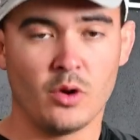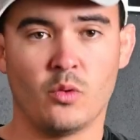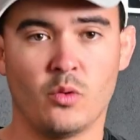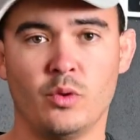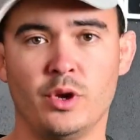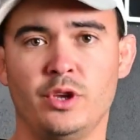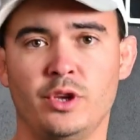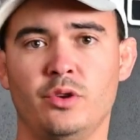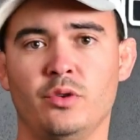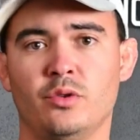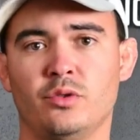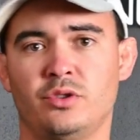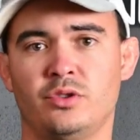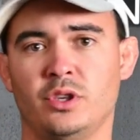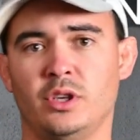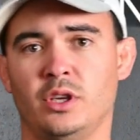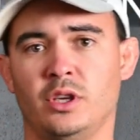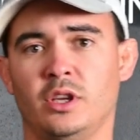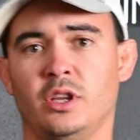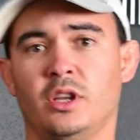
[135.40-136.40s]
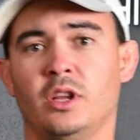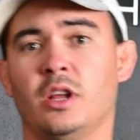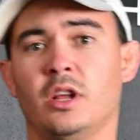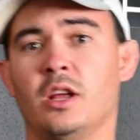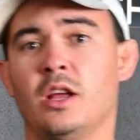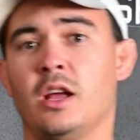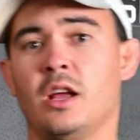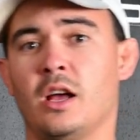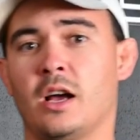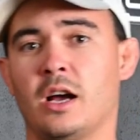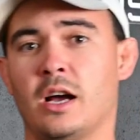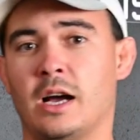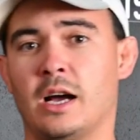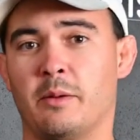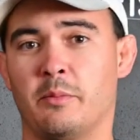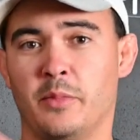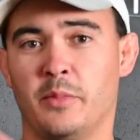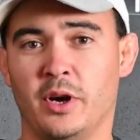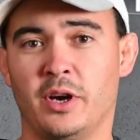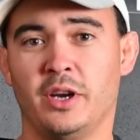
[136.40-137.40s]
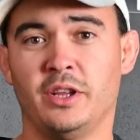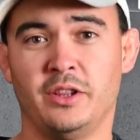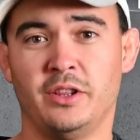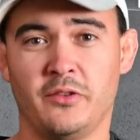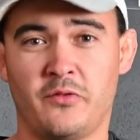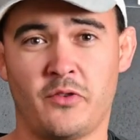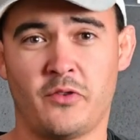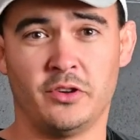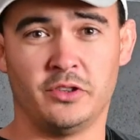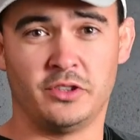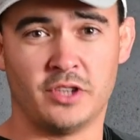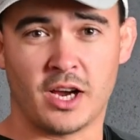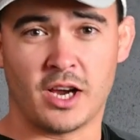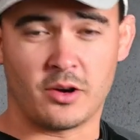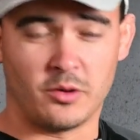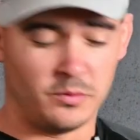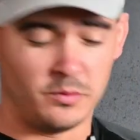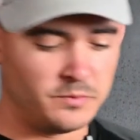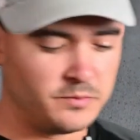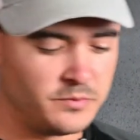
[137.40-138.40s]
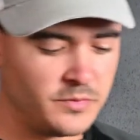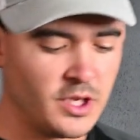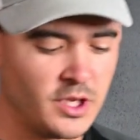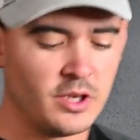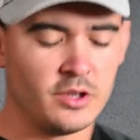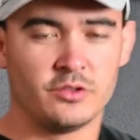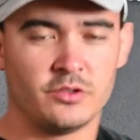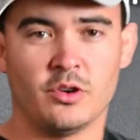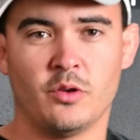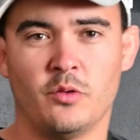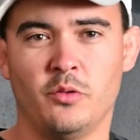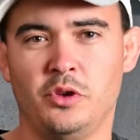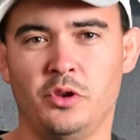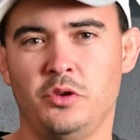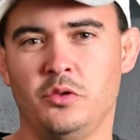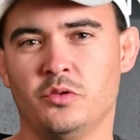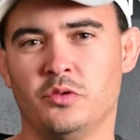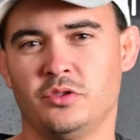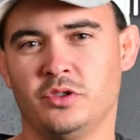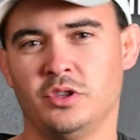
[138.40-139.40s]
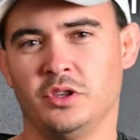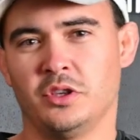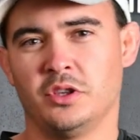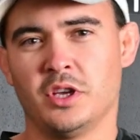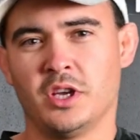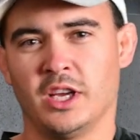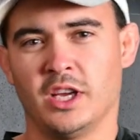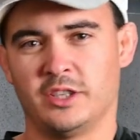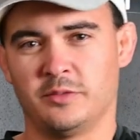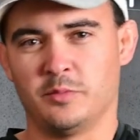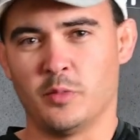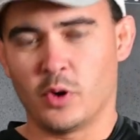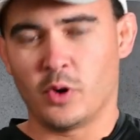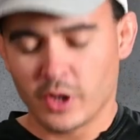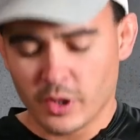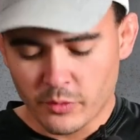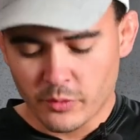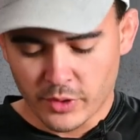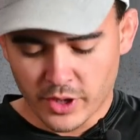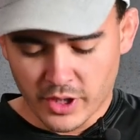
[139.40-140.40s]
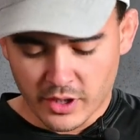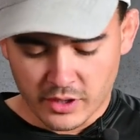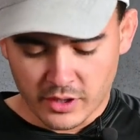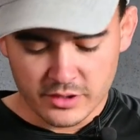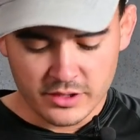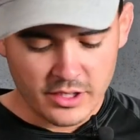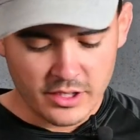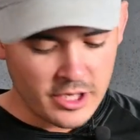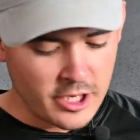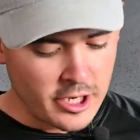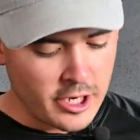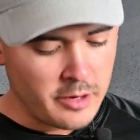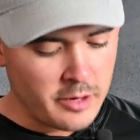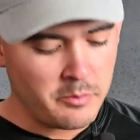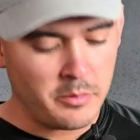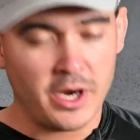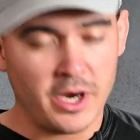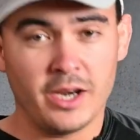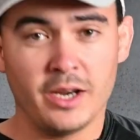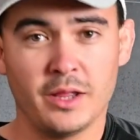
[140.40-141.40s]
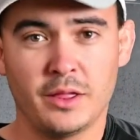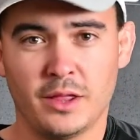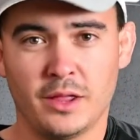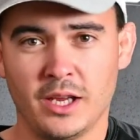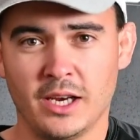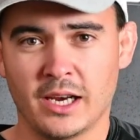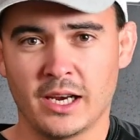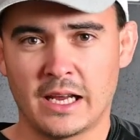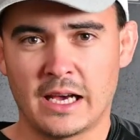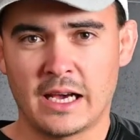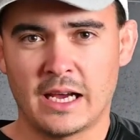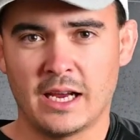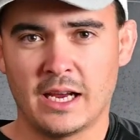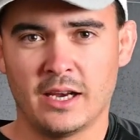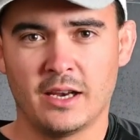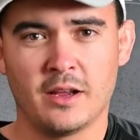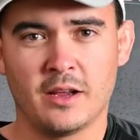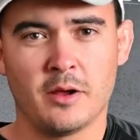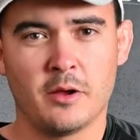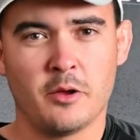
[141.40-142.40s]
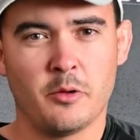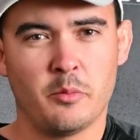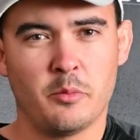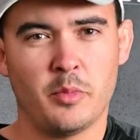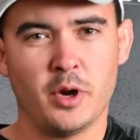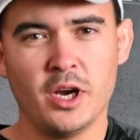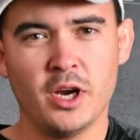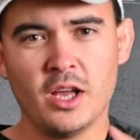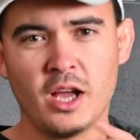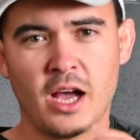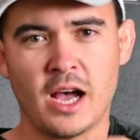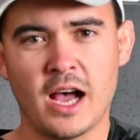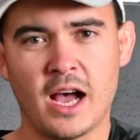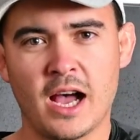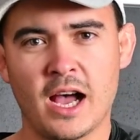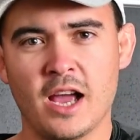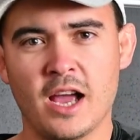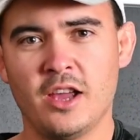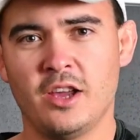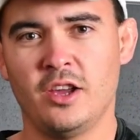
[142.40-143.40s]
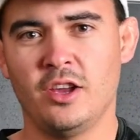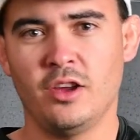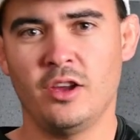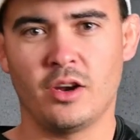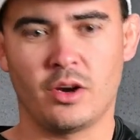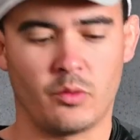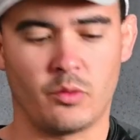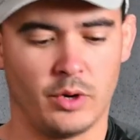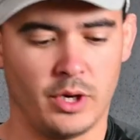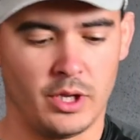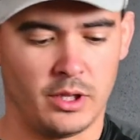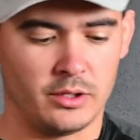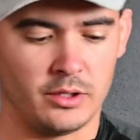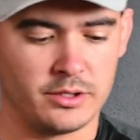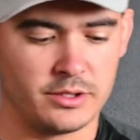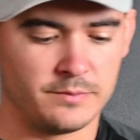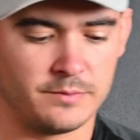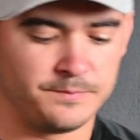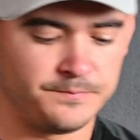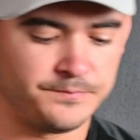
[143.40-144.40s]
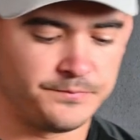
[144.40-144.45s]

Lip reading: we're using a very different tackle. So we're using smaller reels, very thin line, very high gear reels.